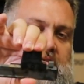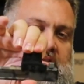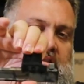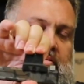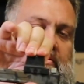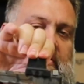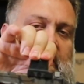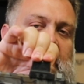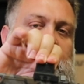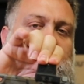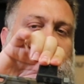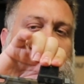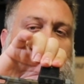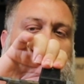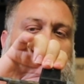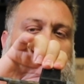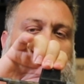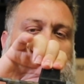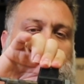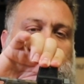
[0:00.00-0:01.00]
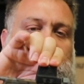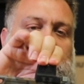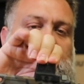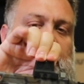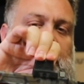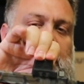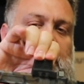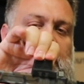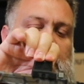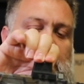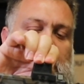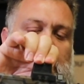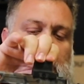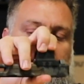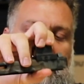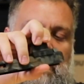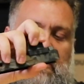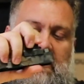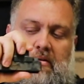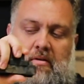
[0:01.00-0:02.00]
Cheat right here.
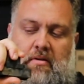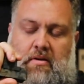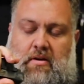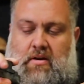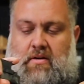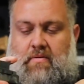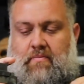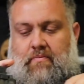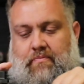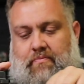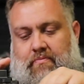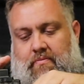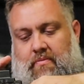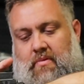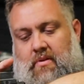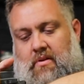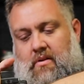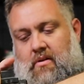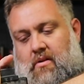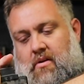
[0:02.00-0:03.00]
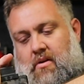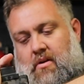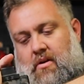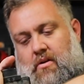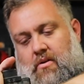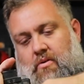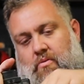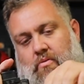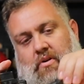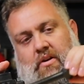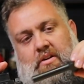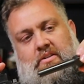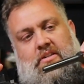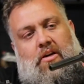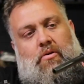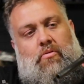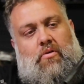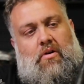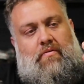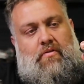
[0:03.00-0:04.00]
Okay. We're going to
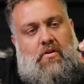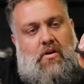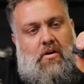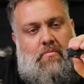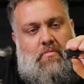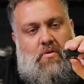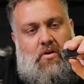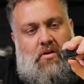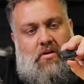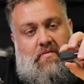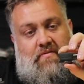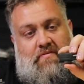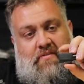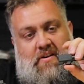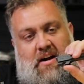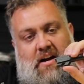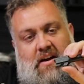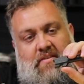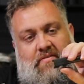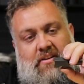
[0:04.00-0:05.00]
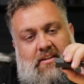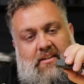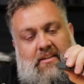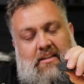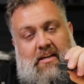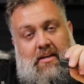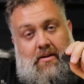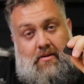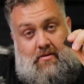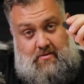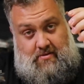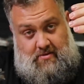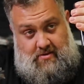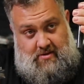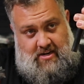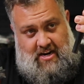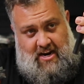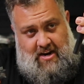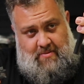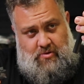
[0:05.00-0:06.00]
take one of our Mark V Elite
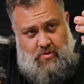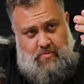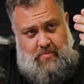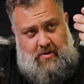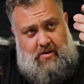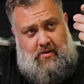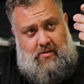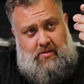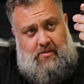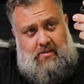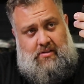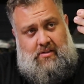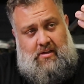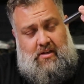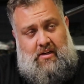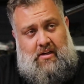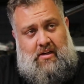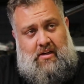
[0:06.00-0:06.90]
9mm barrels